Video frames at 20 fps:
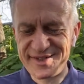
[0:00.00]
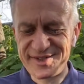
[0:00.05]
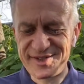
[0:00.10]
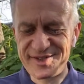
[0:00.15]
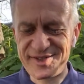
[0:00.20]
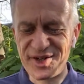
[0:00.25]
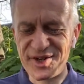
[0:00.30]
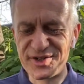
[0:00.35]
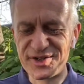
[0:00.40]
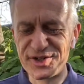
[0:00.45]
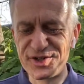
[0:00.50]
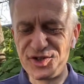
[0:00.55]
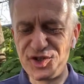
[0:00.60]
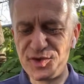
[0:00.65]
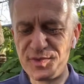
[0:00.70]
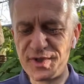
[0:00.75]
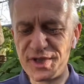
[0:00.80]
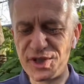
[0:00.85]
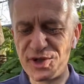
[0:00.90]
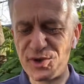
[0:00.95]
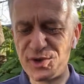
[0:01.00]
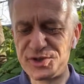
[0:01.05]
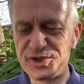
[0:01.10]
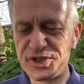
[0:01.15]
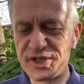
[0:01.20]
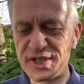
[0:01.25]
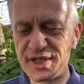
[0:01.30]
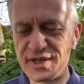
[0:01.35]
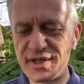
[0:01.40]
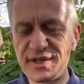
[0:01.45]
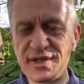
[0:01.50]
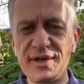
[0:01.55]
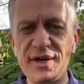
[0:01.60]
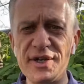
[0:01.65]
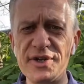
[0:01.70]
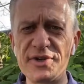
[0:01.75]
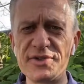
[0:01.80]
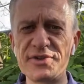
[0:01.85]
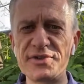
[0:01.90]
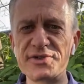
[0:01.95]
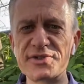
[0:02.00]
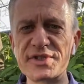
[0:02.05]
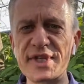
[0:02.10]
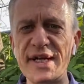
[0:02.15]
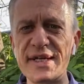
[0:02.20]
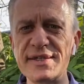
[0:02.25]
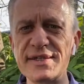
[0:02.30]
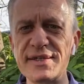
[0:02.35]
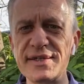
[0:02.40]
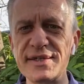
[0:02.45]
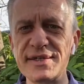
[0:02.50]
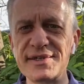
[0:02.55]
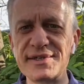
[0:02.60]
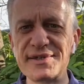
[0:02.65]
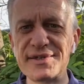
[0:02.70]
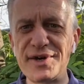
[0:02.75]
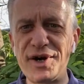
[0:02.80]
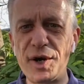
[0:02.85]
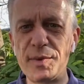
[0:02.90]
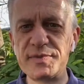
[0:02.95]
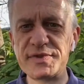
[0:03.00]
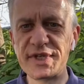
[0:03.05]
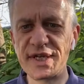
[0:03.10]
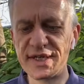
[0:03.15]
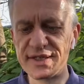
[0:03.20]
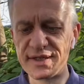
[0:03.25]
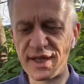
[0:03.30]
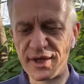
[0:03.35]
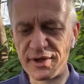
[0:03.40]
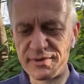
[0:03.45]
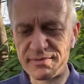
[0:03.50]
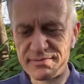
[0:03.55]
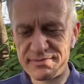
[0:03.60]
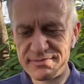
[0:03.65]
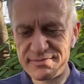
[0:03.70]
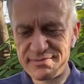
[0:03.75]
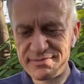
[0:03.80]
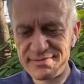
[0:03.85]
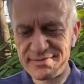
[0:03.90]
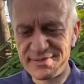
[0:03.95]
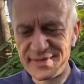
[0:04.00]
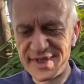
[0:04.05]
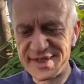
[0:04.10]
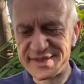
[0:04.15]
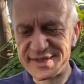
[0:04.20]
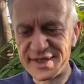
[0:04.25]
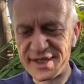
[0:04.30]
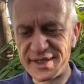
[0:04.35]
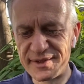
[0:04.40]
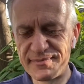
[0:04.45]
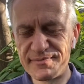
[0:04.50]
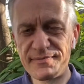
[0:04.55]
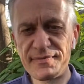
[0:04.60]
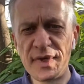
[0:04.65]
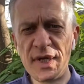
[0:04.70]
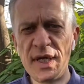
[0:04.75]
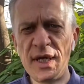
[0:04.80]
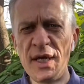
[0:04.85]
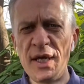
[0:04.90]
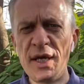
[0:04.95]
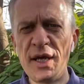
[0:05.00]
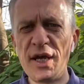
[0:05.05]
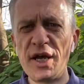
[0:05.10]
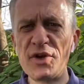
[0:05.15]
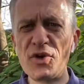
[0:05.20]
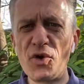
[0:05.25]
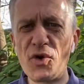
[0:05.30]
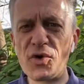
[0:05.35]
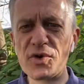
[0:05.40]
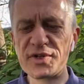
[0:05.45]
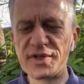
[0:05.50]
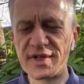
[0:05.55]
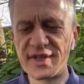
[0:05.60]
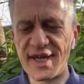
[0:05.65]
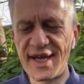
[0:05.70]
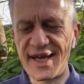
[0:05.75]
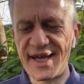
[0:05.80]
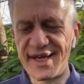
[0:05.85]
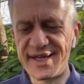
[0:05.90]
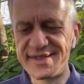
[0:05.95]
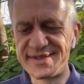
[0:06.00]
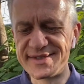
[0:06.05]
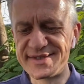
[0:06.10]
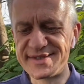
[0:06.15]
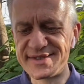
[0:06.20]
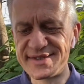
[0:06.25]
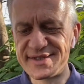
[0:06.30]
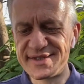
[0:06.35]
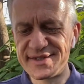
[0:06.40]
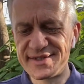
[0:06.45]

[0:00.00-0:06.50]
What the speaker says: turning human logic and understanding upside down, isn't he? In order that his